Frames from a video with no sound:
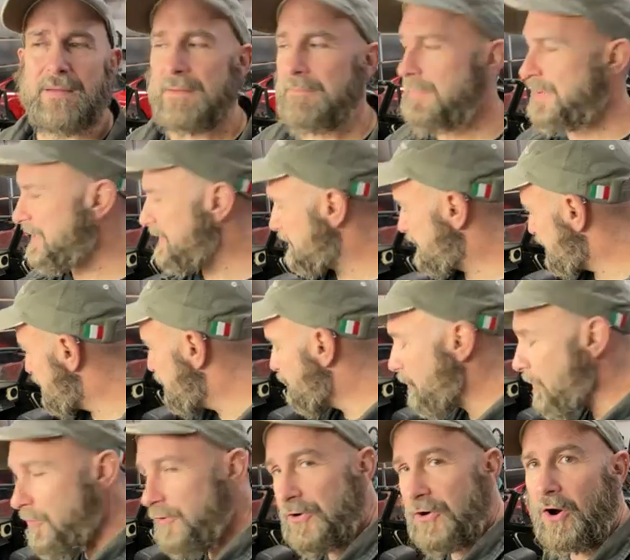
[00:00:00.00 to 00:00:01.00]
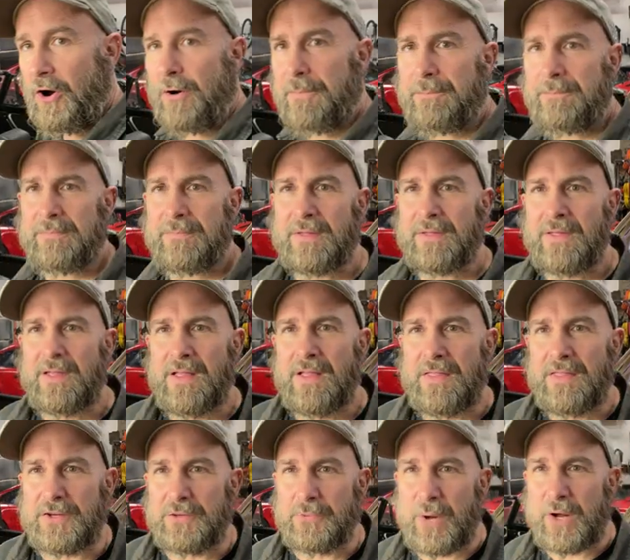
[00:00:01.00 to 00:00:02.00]
But this is a two-owner car.
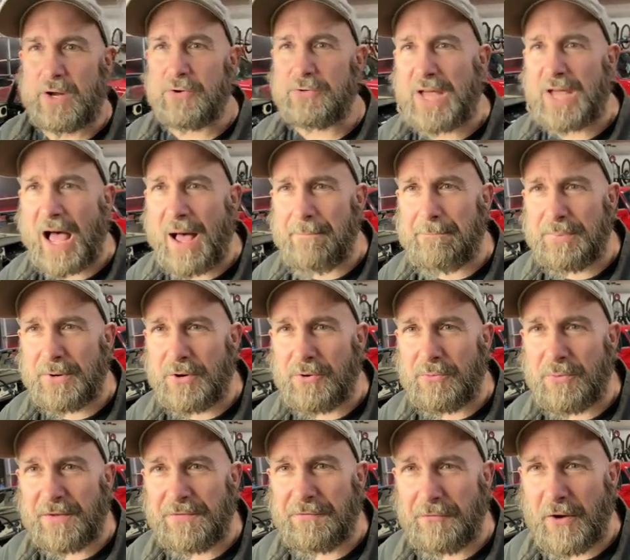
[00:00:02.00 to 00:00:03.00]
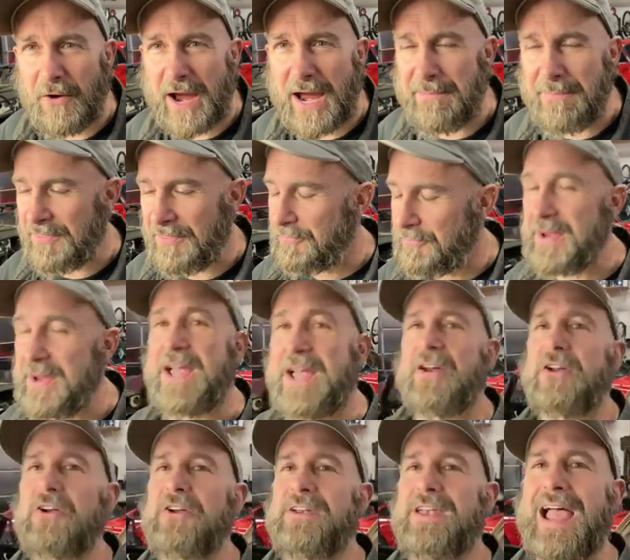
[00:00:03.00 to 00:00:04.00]
The Duetto top boot with frame,
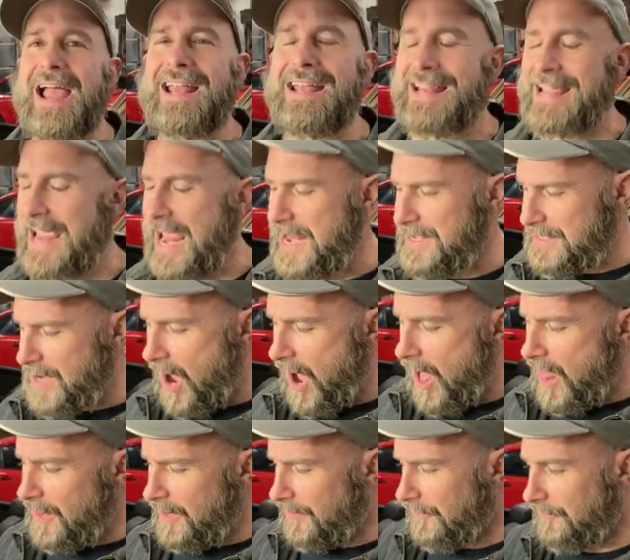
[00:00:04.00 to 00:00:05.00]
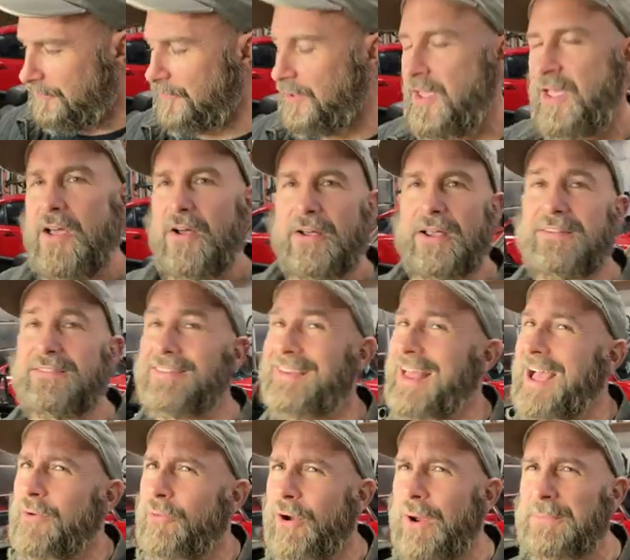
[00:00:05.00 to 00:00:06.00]
$398. Okay, so
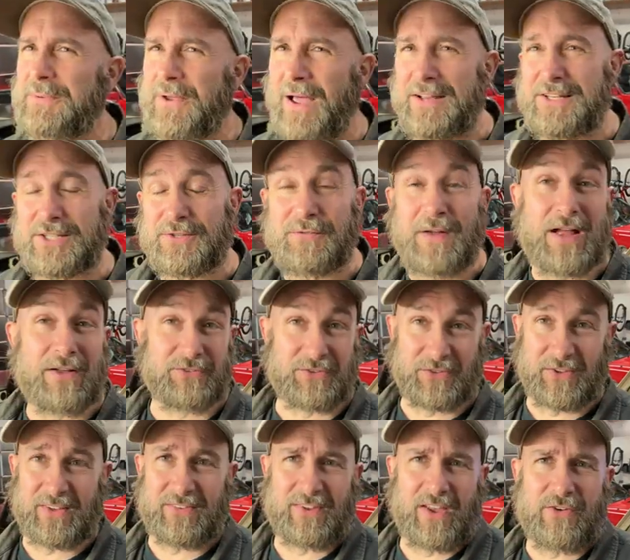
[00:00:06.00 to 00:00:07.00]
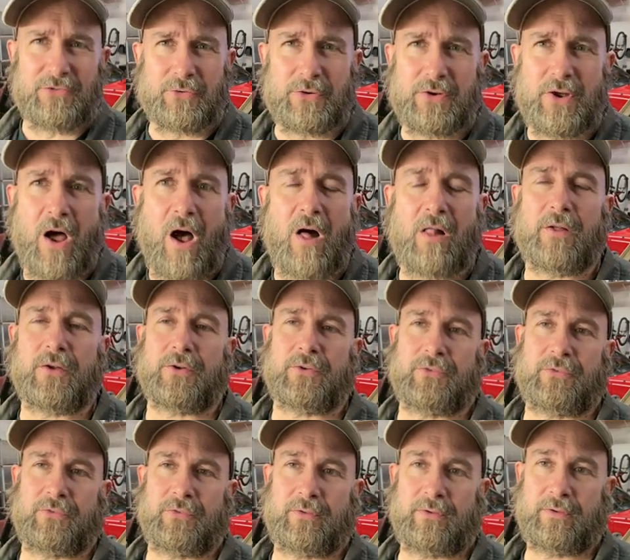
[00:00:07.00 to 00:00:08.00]
now we're up to, I just found
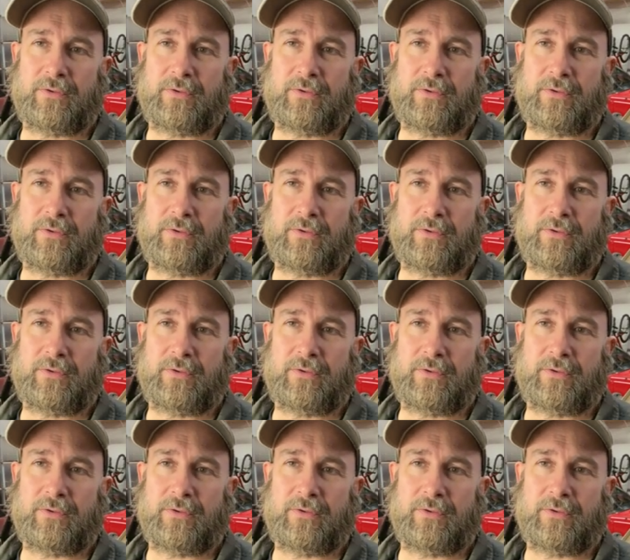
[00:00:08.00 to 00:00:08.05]
$600.